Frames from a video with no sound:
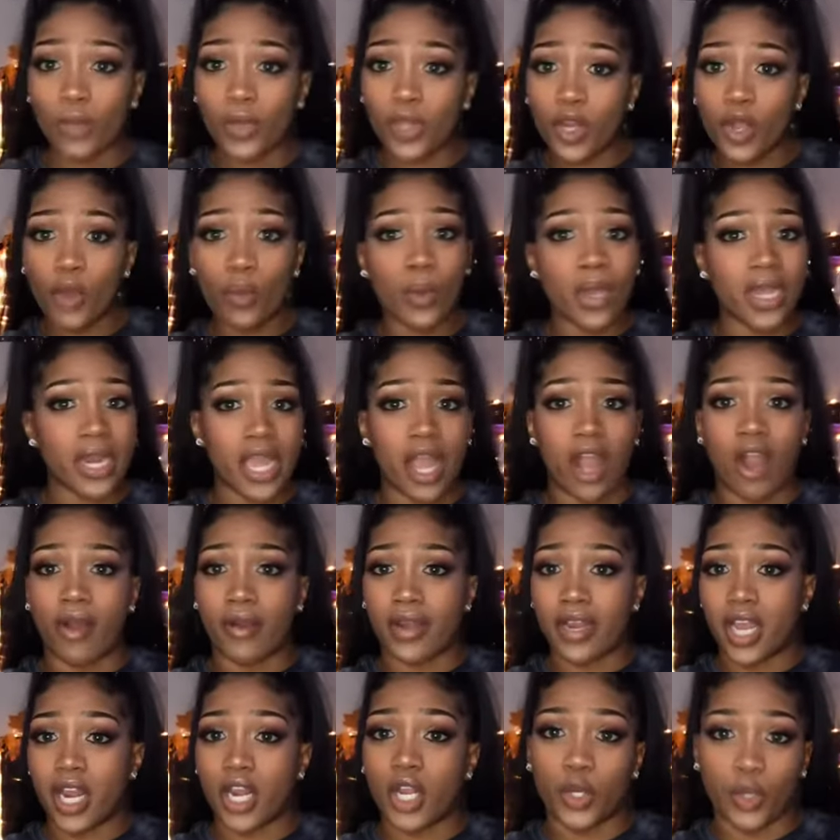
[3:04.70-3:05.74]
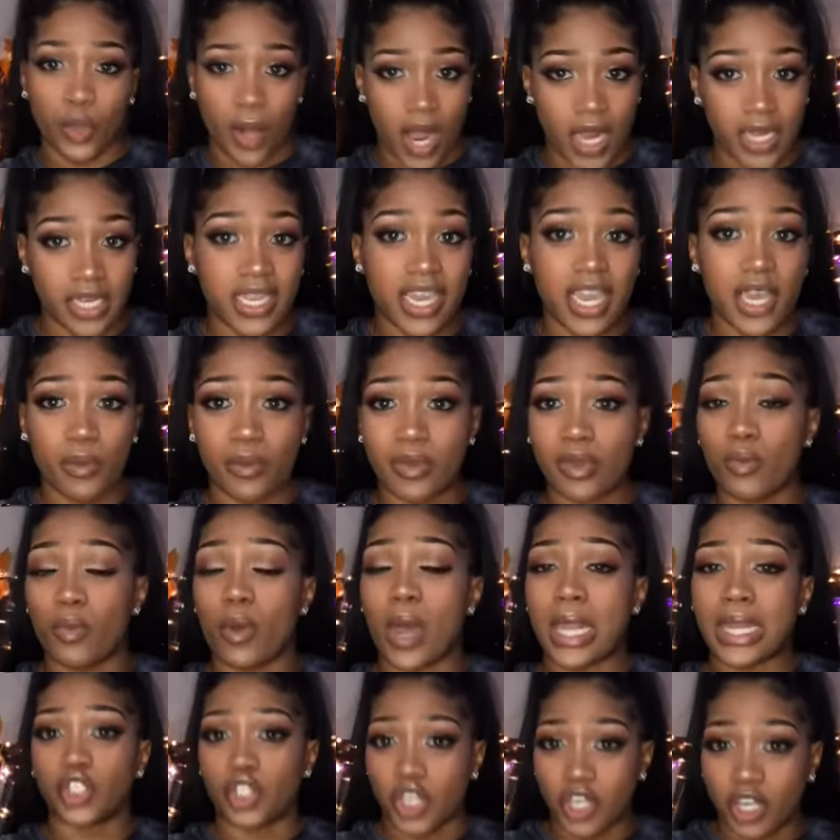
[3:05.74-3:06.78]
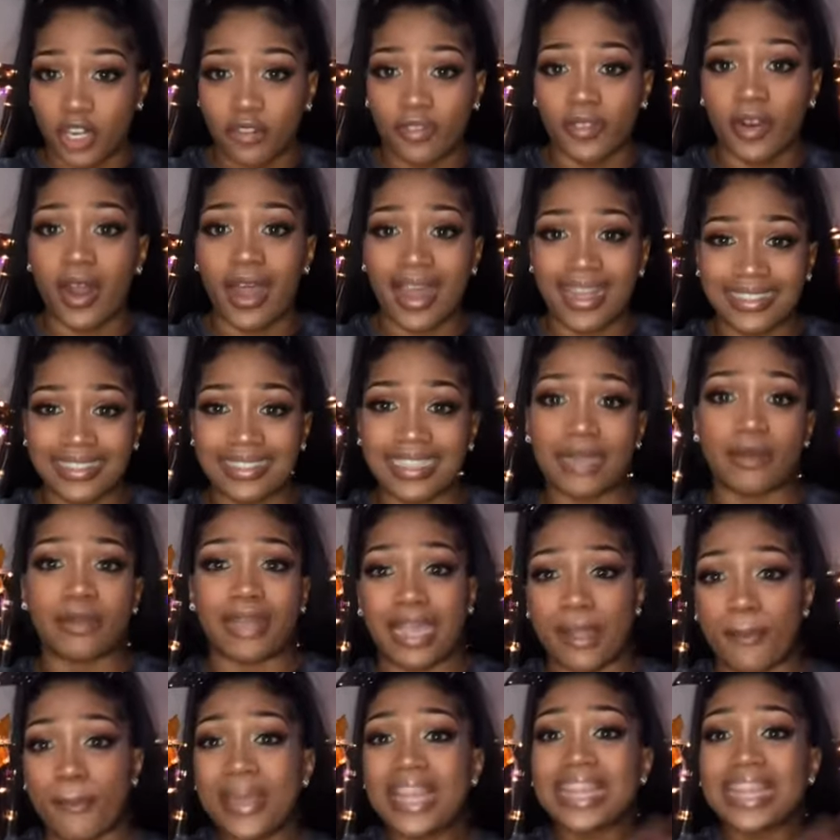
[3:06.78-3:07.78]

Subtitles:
don't want Ariana Grande, we want Jennifer Hudson. Like, be